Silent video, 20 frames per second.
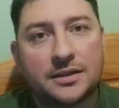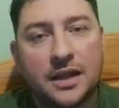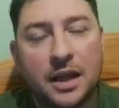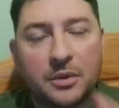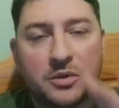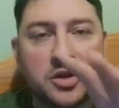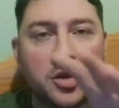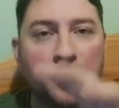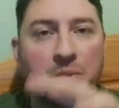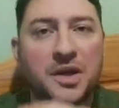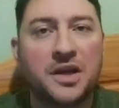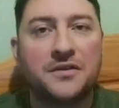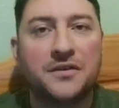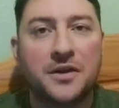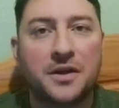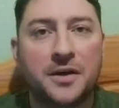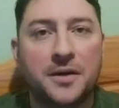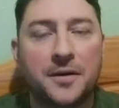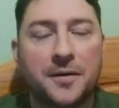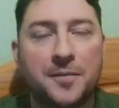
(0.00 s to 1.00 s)
It was a bit of
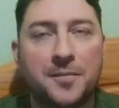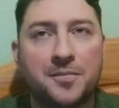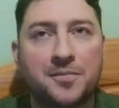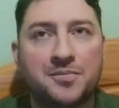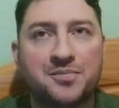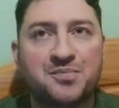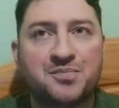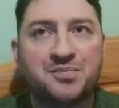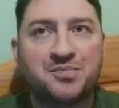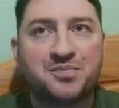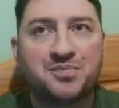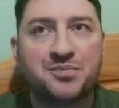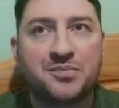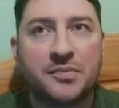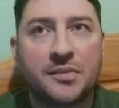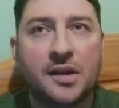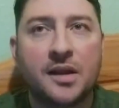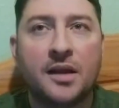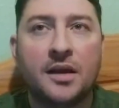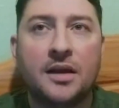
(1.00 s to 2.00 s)
a...
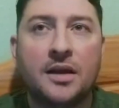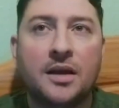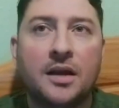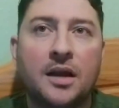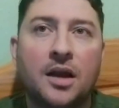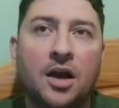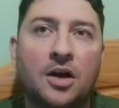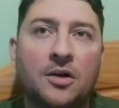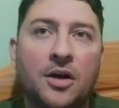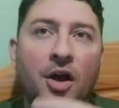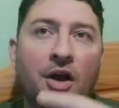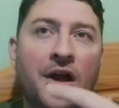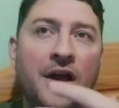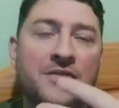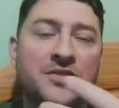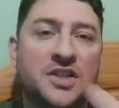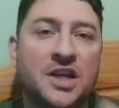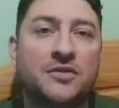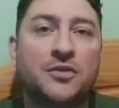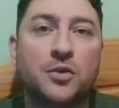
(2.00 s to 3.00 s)
I
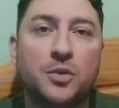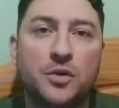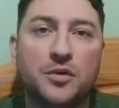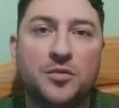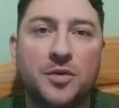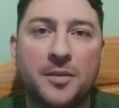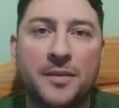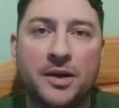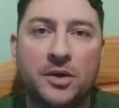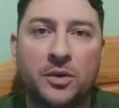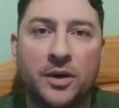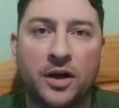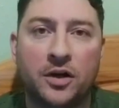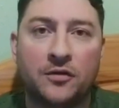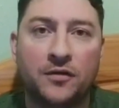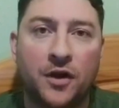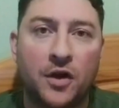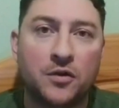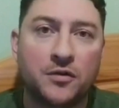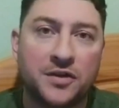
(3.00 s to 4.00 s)
have suffered with my mental
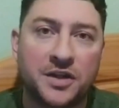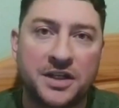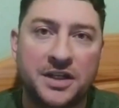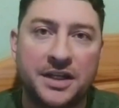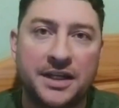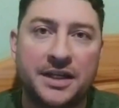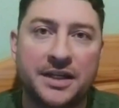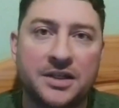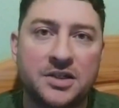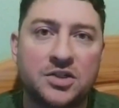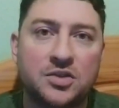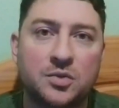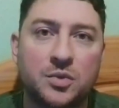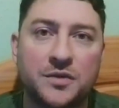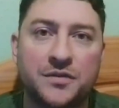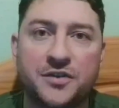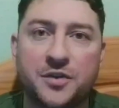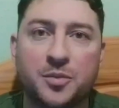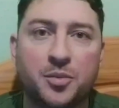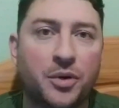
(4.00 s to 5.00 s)
health over the years,
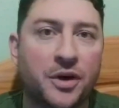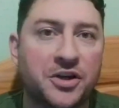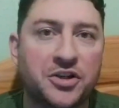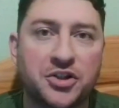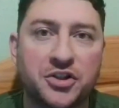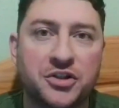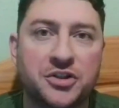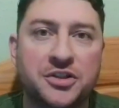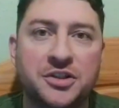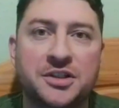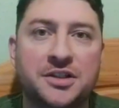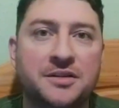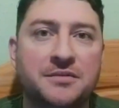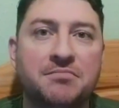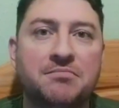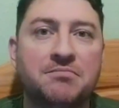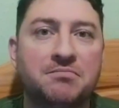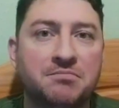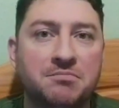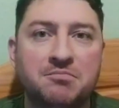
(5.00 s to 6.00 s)
with depression and
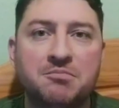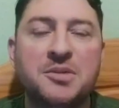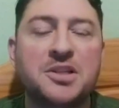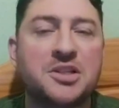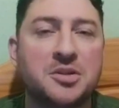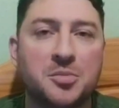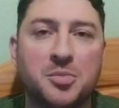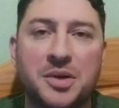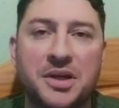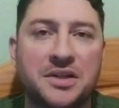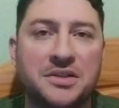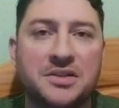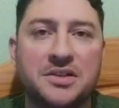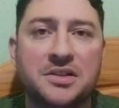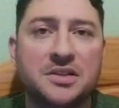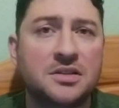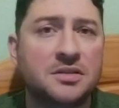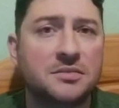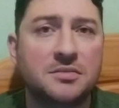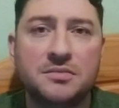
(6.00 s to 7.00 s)
bits and
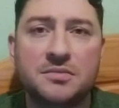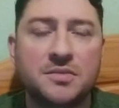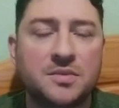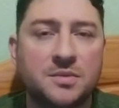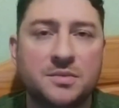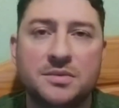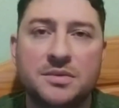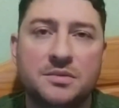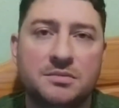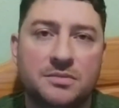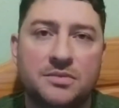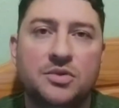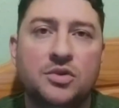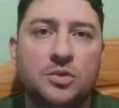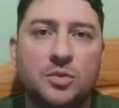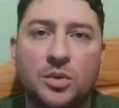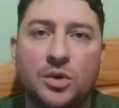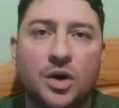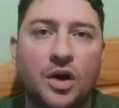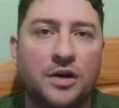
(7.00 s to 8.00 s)
pieces.
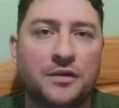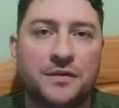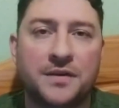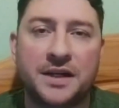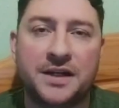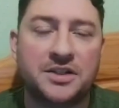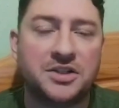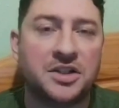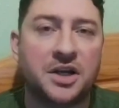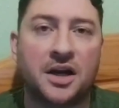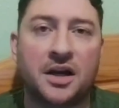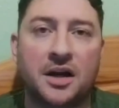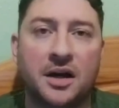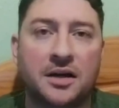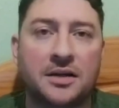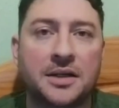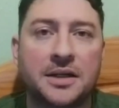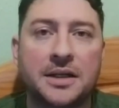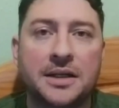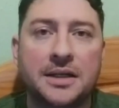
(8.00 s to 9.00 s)
Normal life hits you
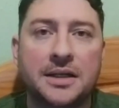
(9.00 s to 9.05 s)
hard.